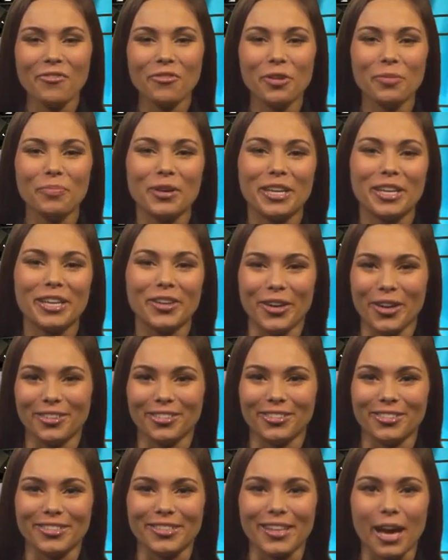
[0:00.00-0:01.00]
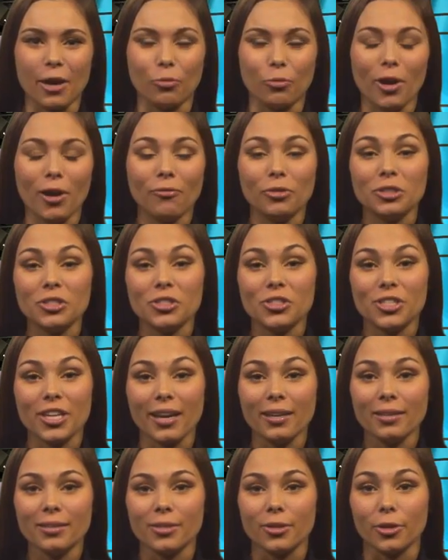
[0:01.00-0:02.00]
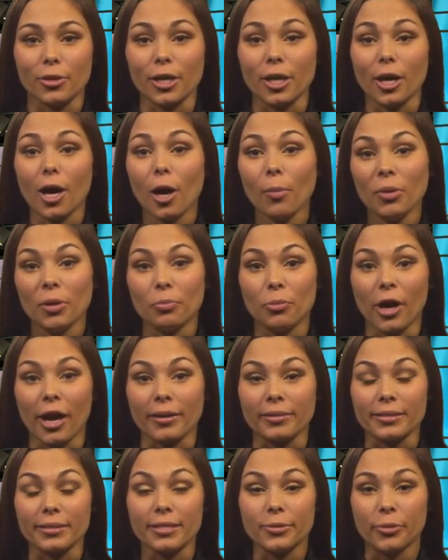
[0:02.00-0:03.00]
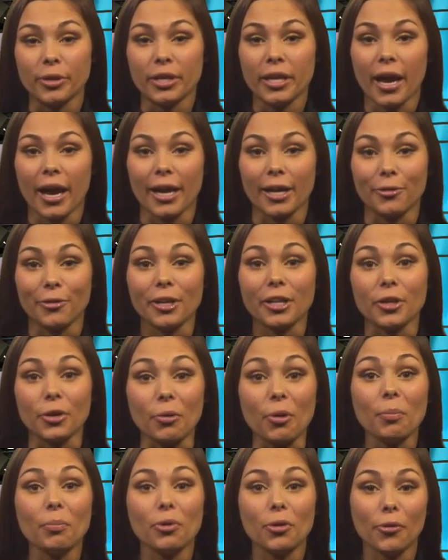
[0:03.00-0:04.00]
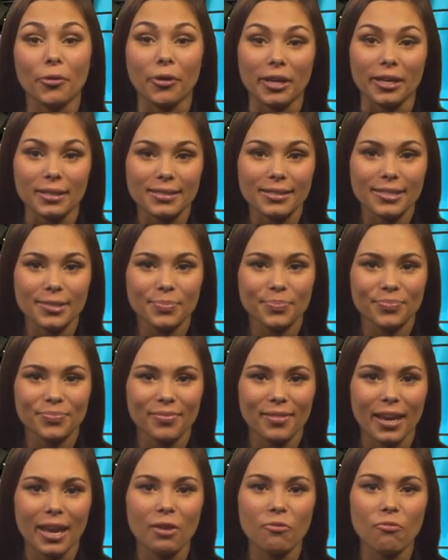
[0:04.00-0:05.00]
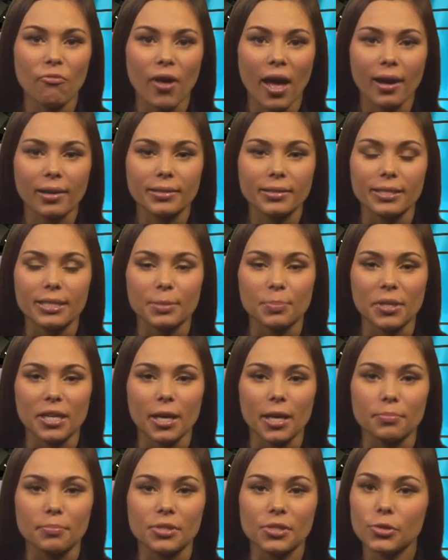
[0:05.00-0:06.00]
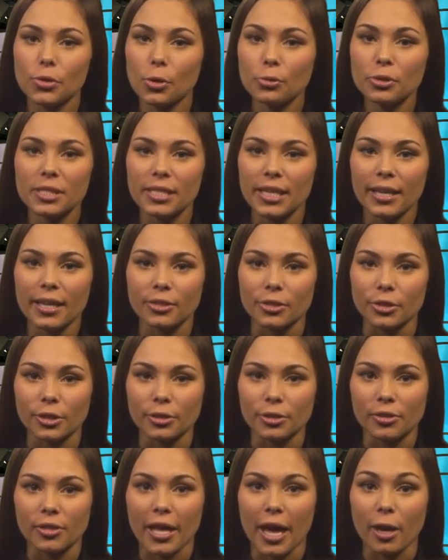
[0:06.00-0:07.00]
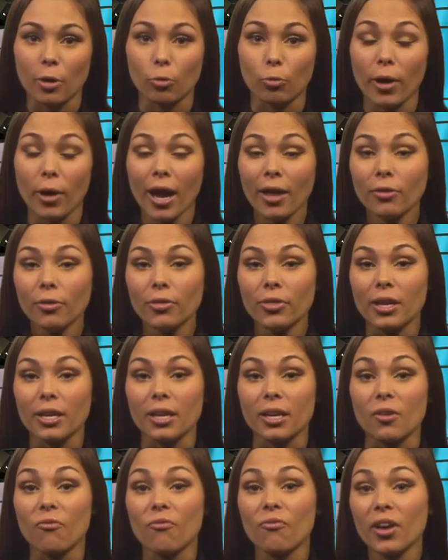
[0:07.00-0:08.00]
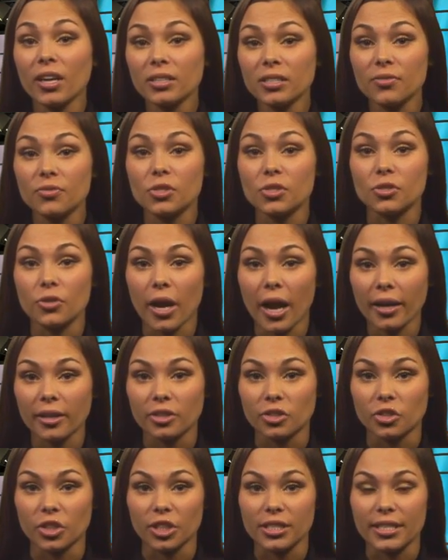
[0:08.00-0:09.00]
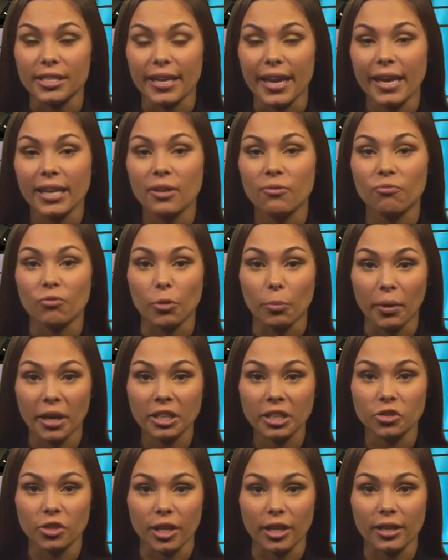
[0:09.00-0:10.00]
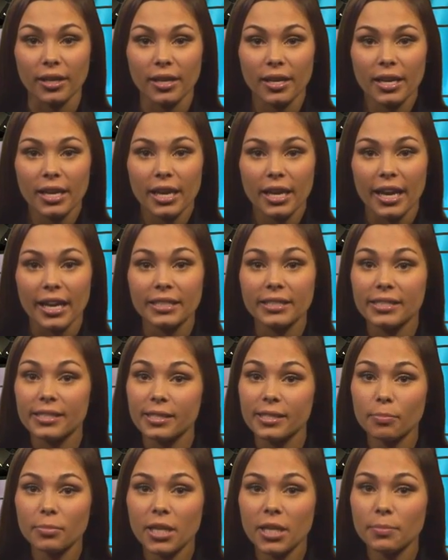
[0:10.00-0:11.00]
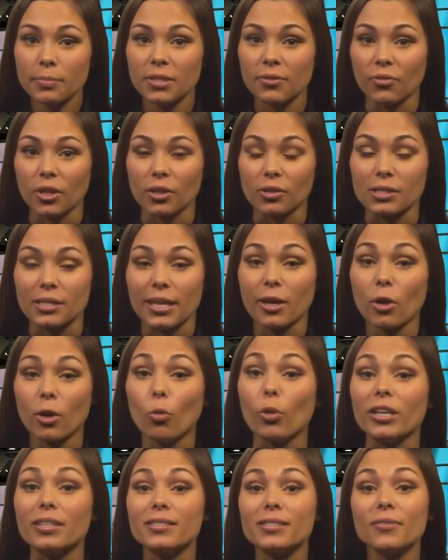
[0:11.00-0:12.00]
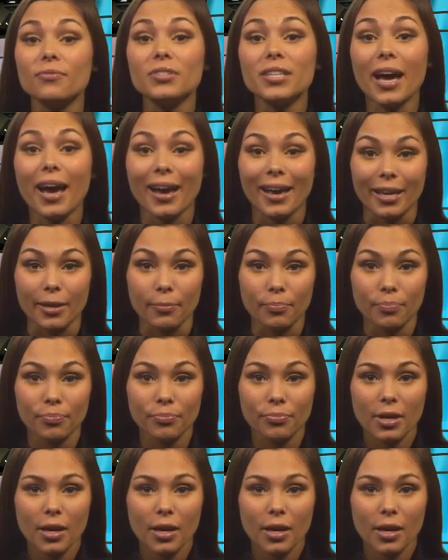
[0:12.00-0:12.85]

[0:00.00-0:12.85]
Everybody knows that reference checks are a common practice when hiring new employees. In fact, it's become so standard that rather than an effective strategy to gain information, it sometimes feels like a waste of time.